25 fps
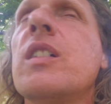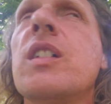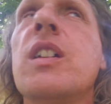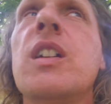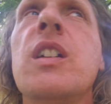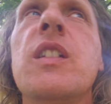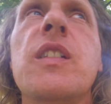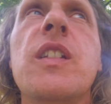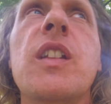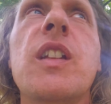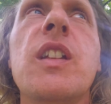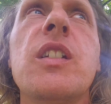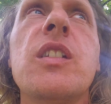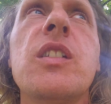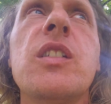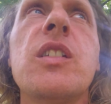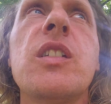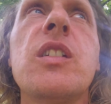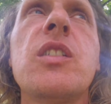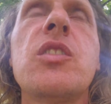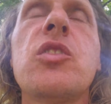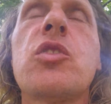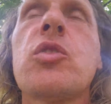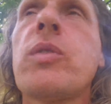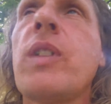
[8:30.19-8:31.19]
and then
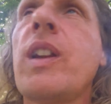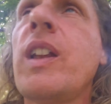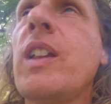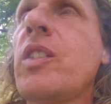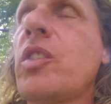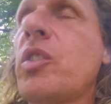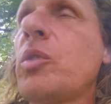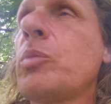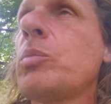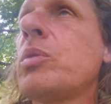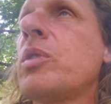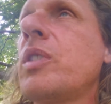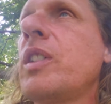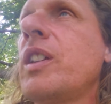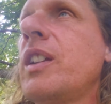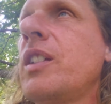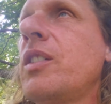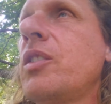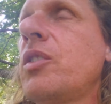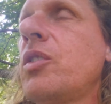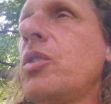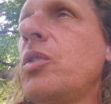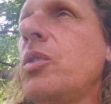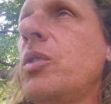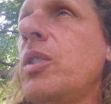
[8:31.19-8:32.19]
trains the
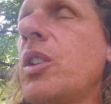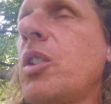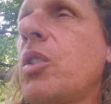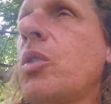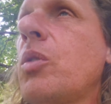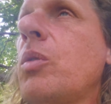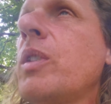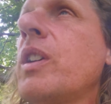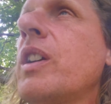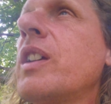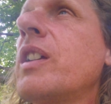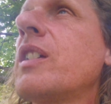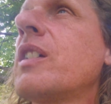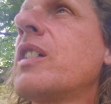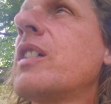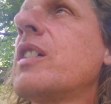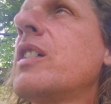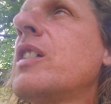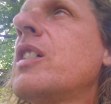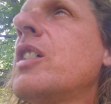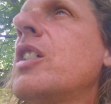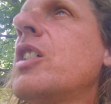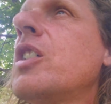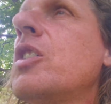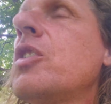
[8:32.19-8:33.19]
brain to equate
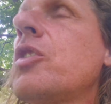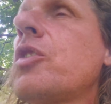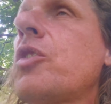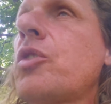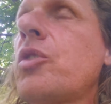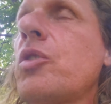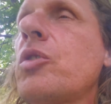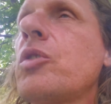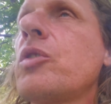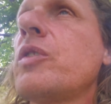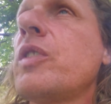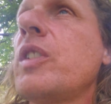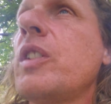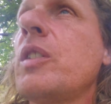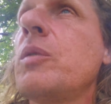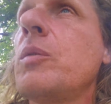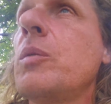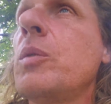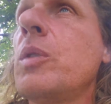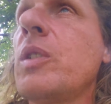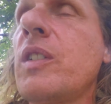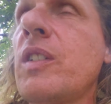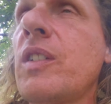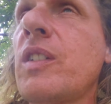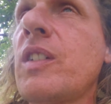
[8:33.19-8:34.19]
serving
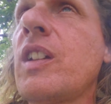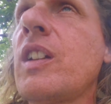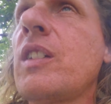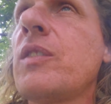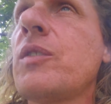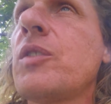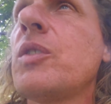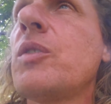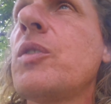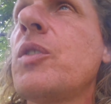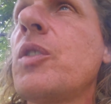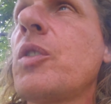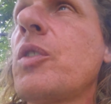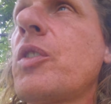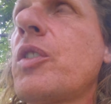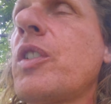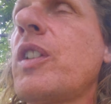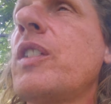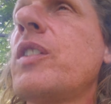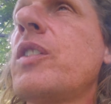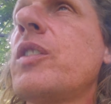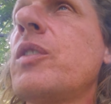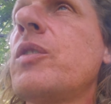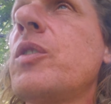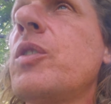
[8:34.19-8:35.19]
what is left of their
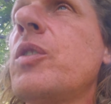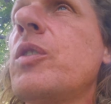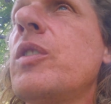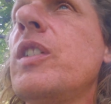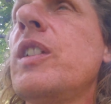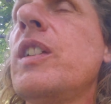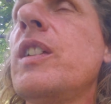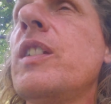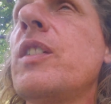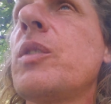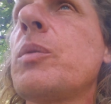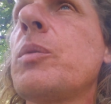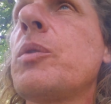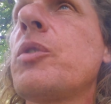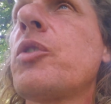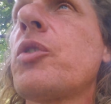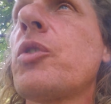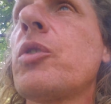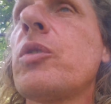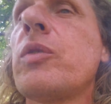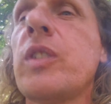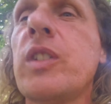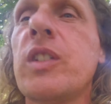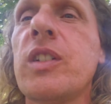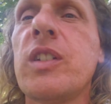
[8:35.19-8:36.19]
sense of their needs with
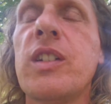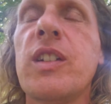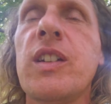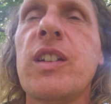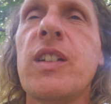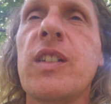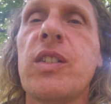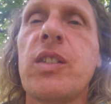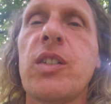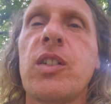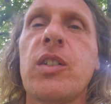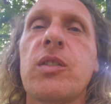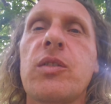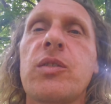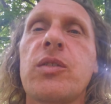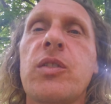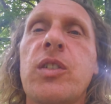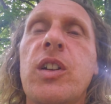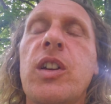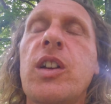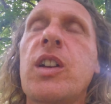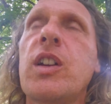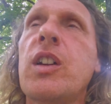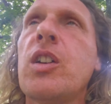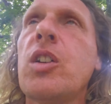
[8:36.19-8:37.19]
serving the needs of
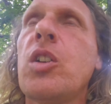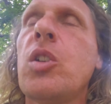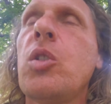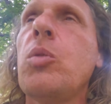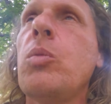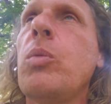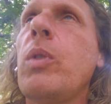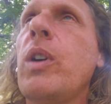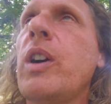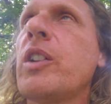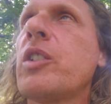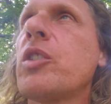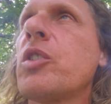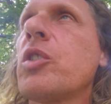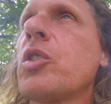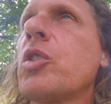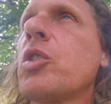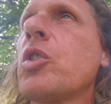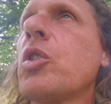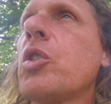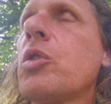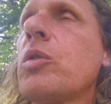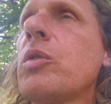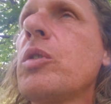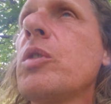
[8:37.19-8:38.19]
a wider
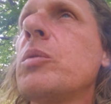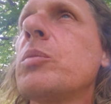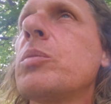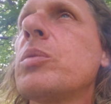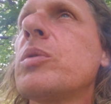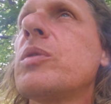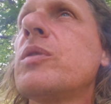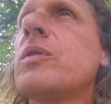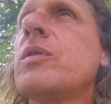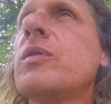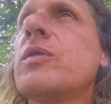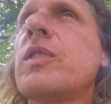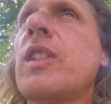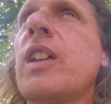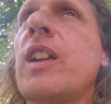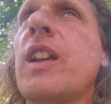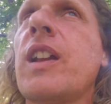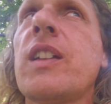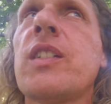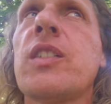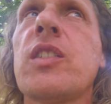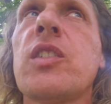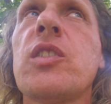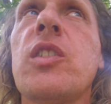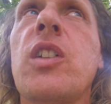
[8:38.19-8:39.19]
group that
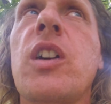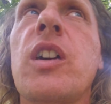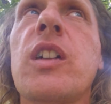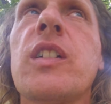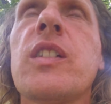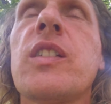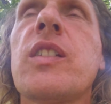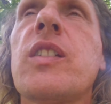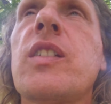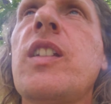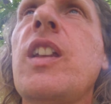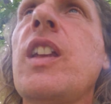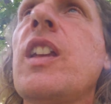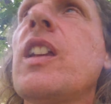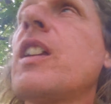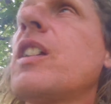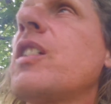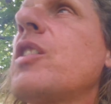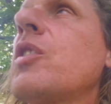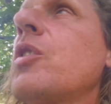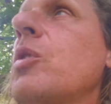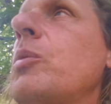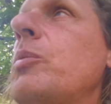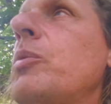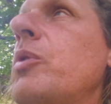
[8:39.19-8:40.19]
has a lot at stake
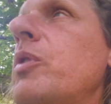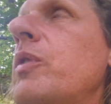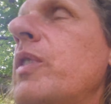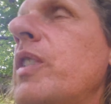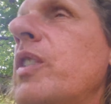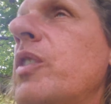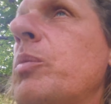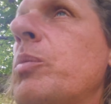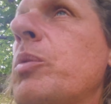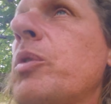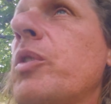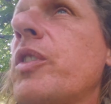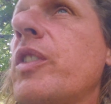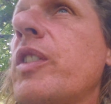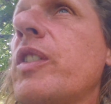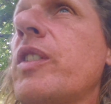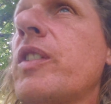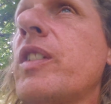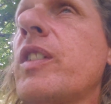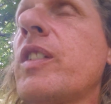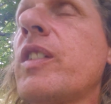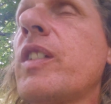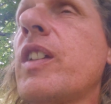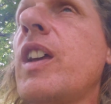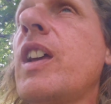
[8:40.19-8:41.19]
in terms of its
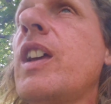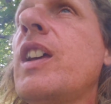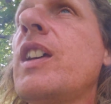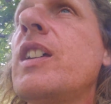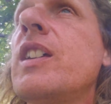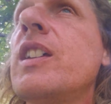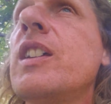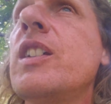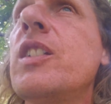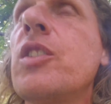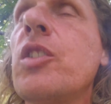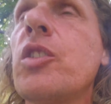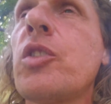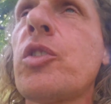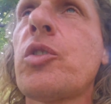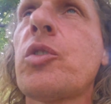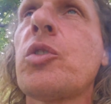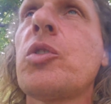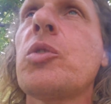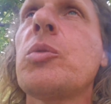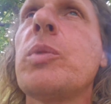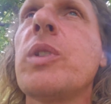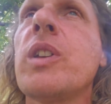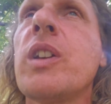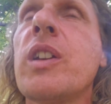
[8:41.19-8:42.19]
persistence in
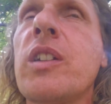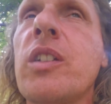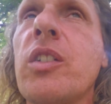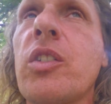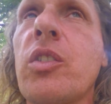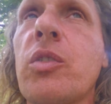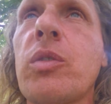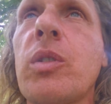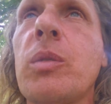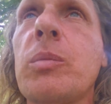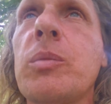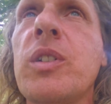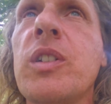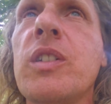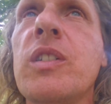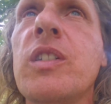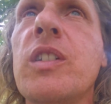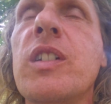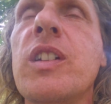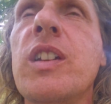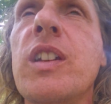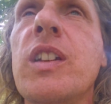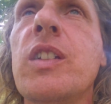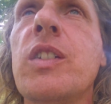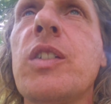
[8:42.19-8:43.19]
disturbing and disrupting the
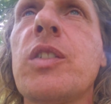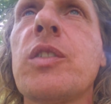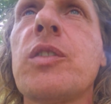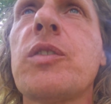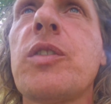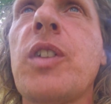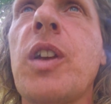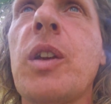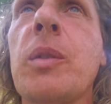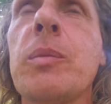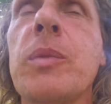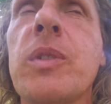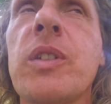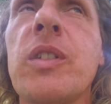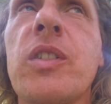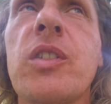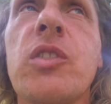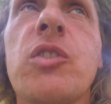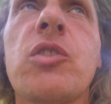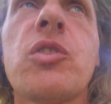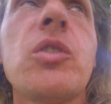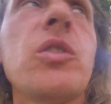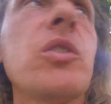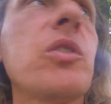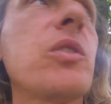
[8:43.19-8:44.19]
needs of families
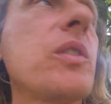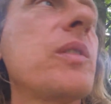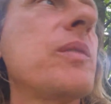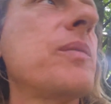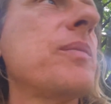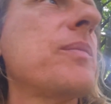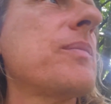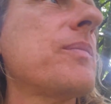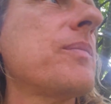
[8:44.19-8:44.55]
and children.